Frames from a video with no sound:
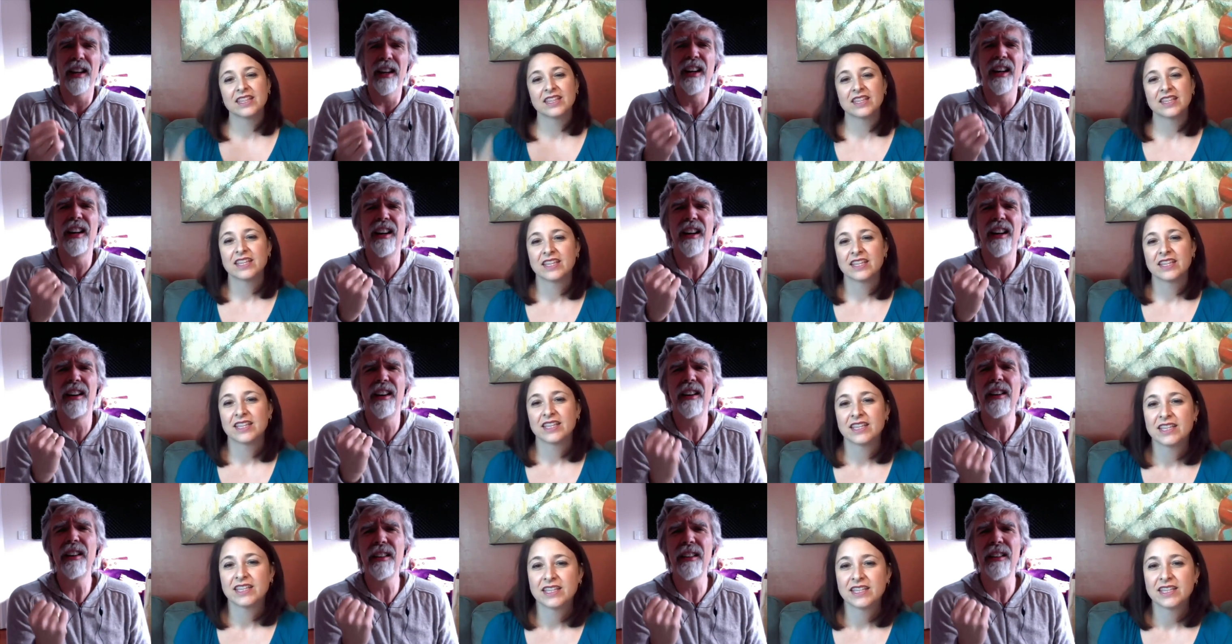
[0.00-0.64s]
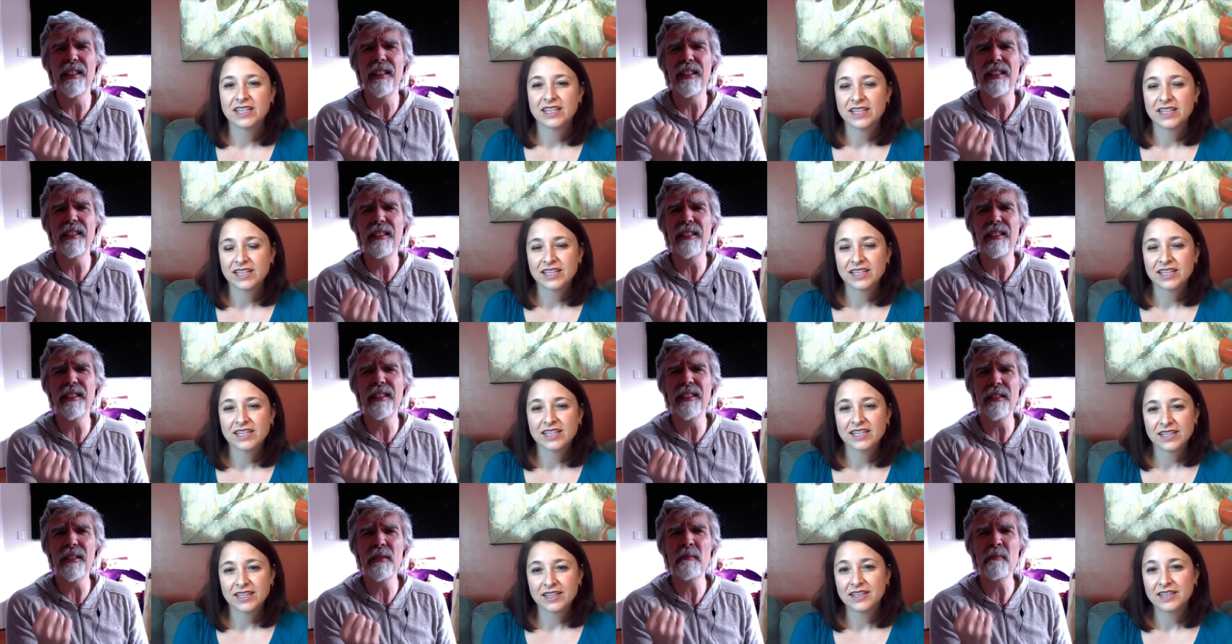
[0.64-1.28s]

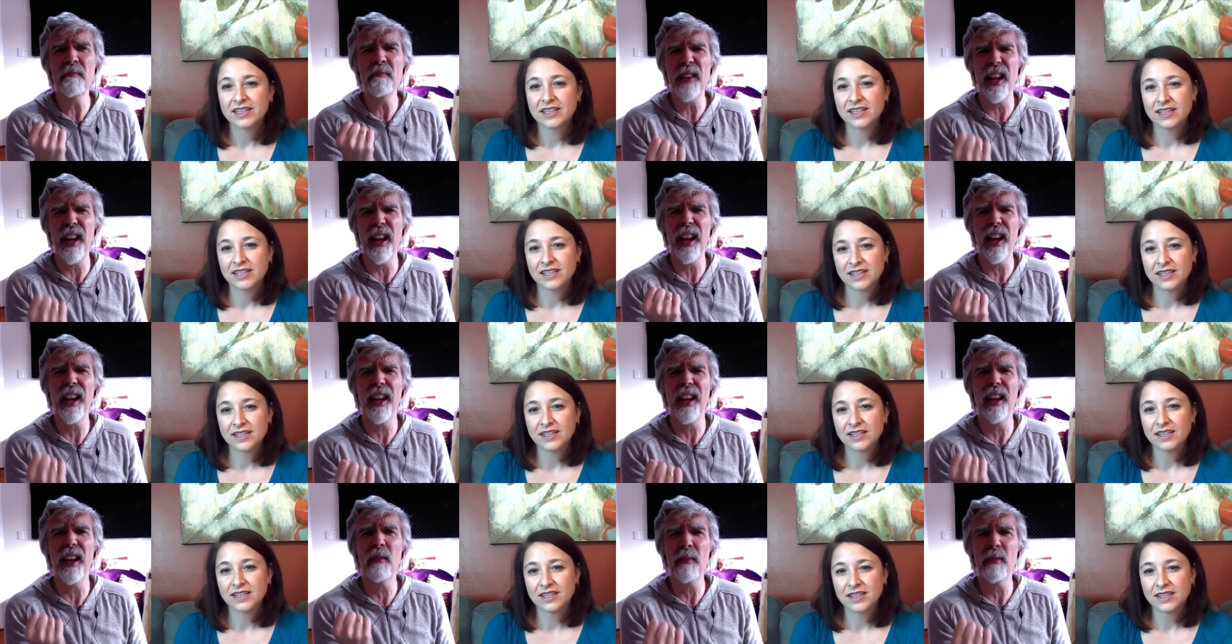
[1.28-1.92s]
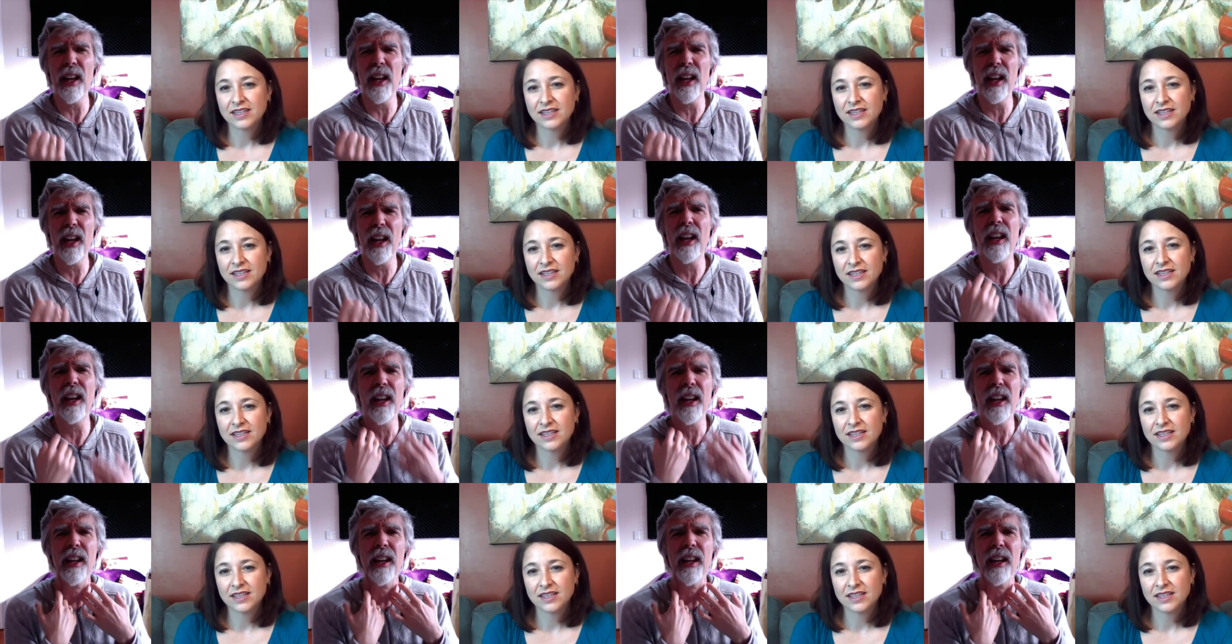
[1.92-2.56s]
Speaker 1: Oh,
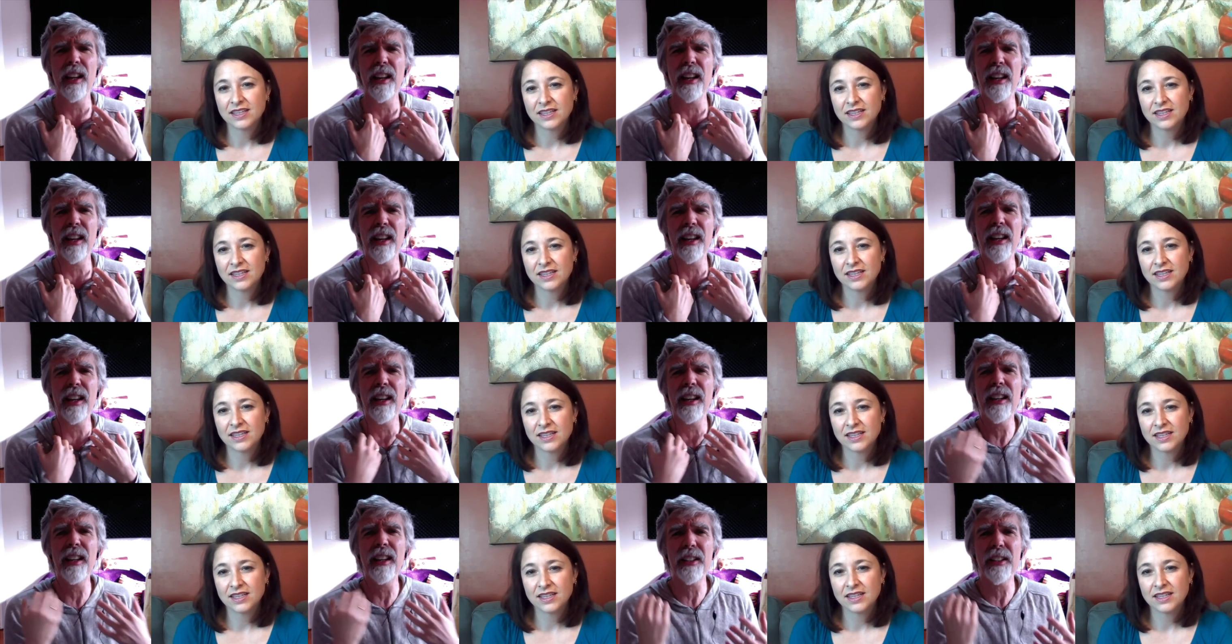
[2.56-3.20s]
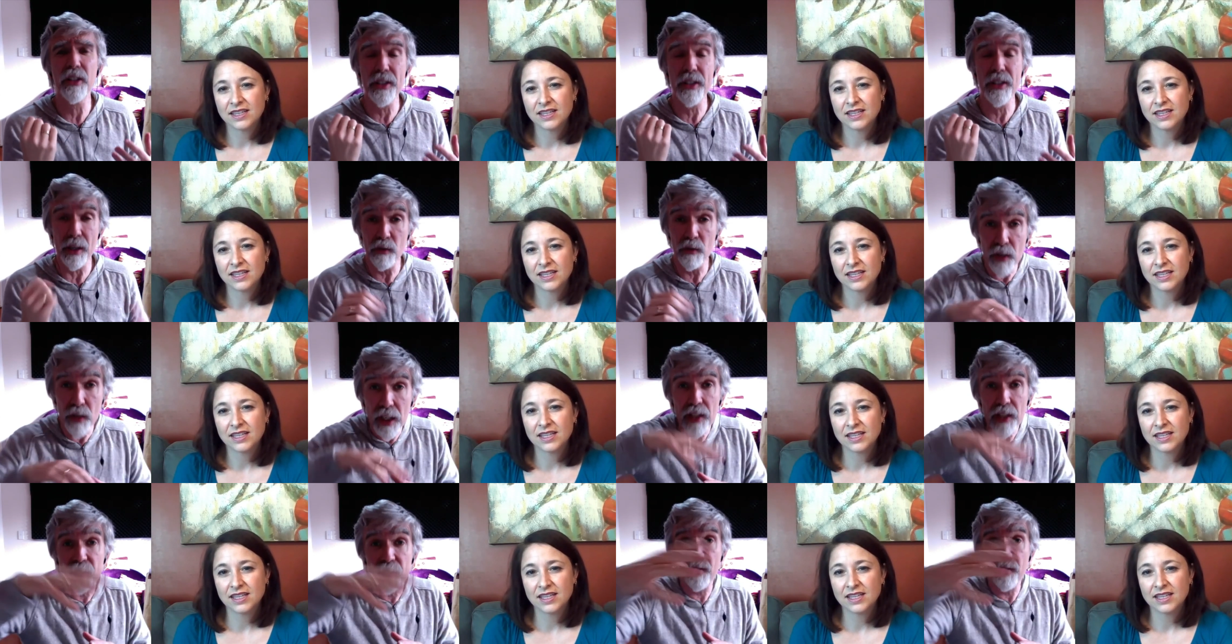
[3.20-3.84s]
baby, because they
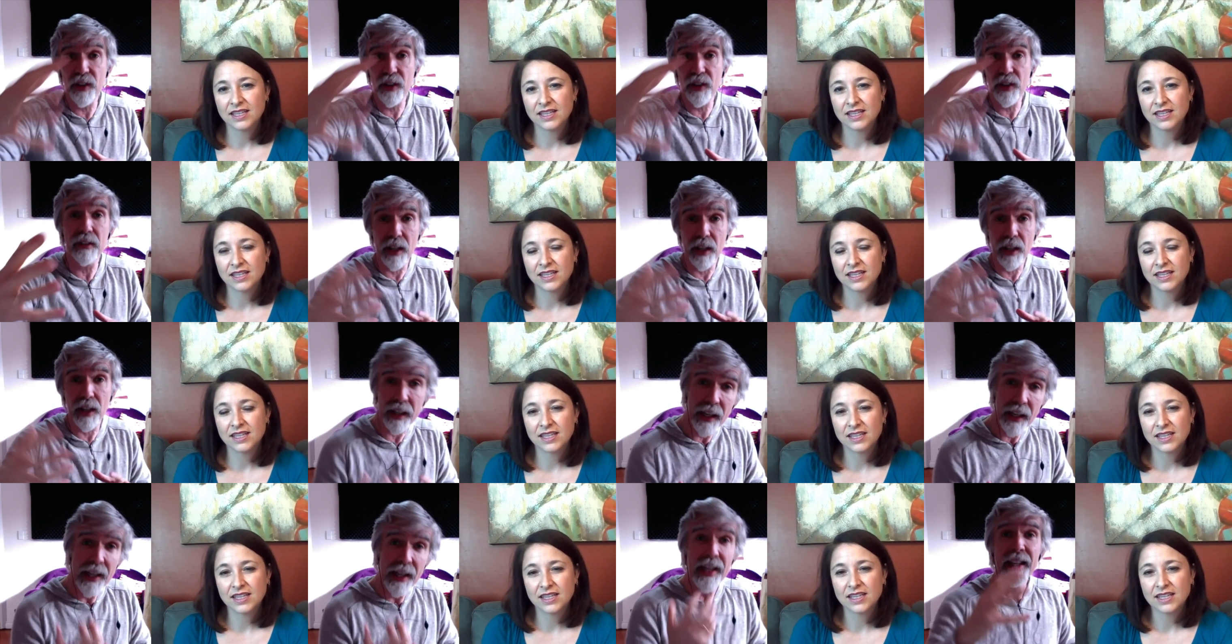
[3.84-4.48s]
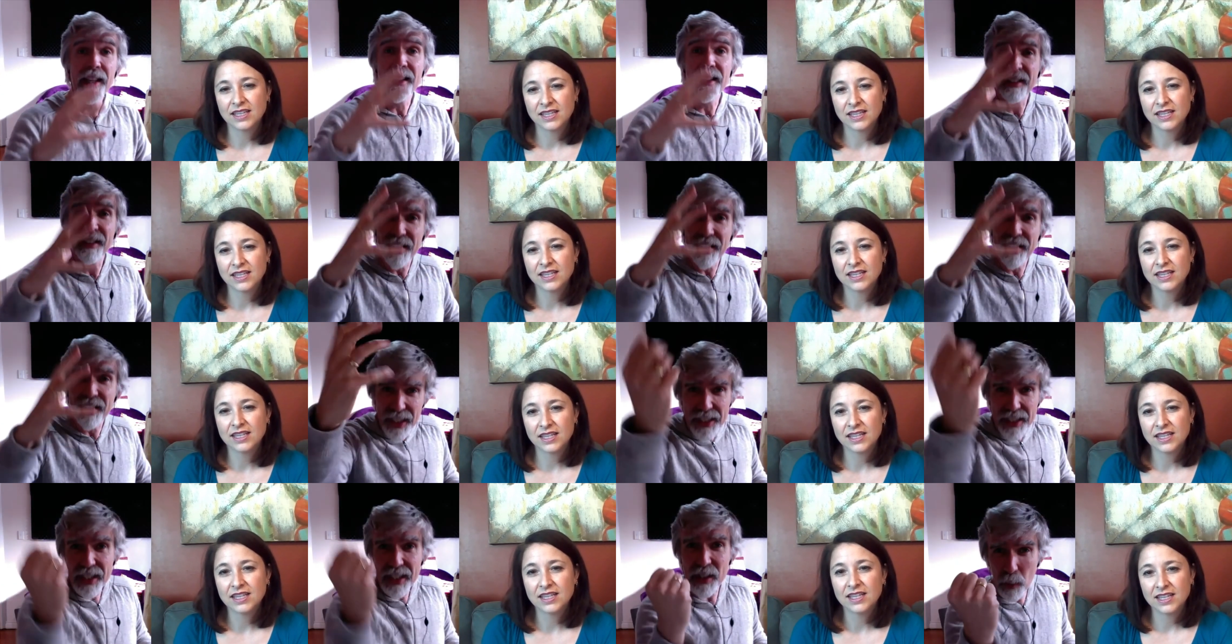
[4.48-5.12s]
really feel like
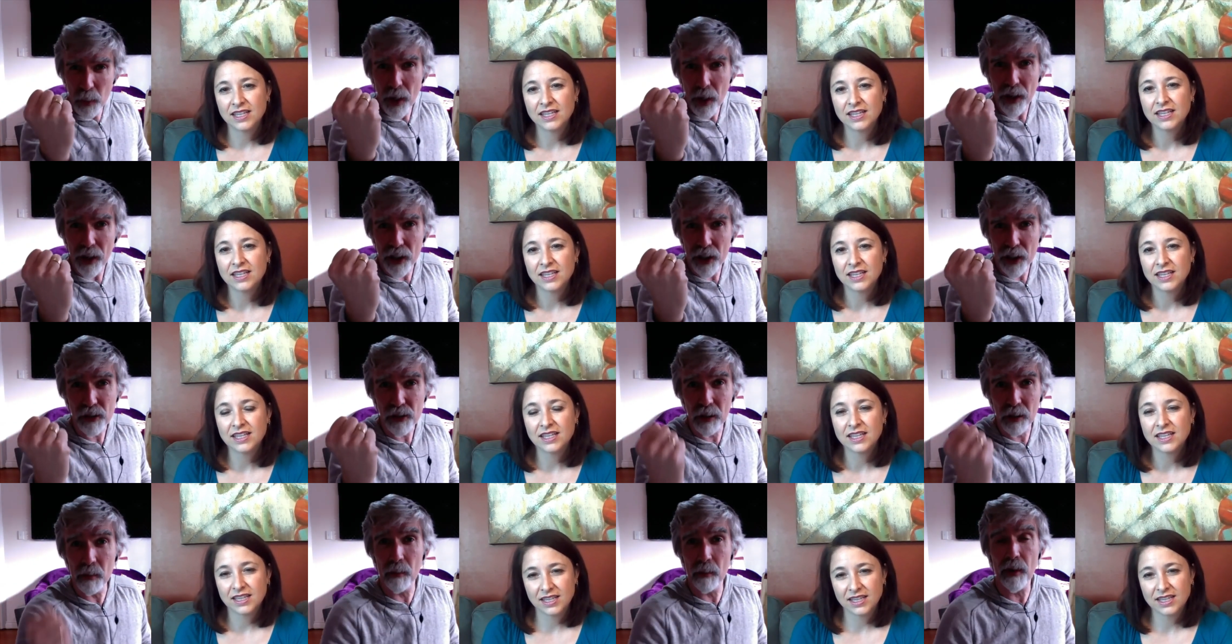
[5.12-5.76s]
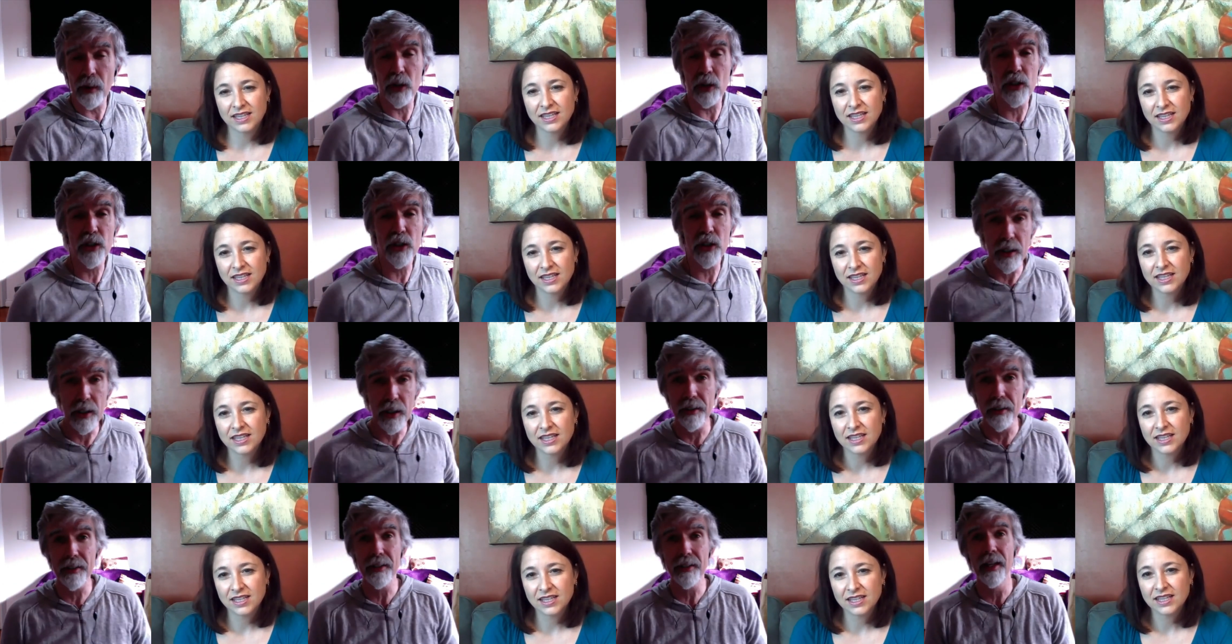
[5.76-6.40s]
this is where extreme emotion
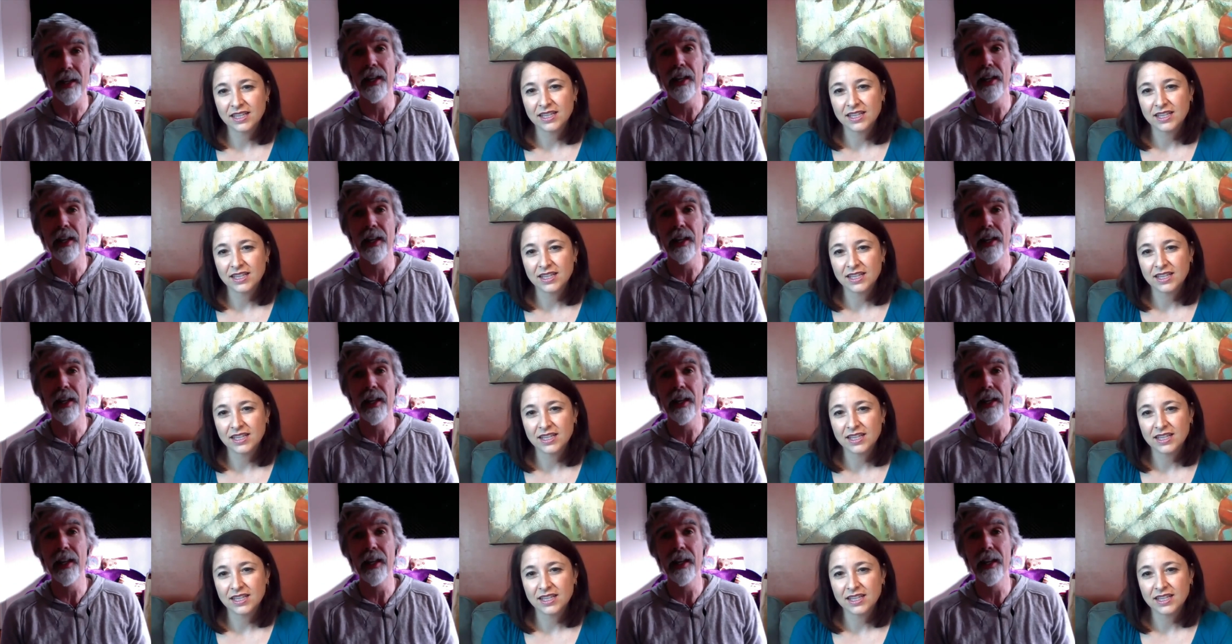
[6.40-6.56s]
is.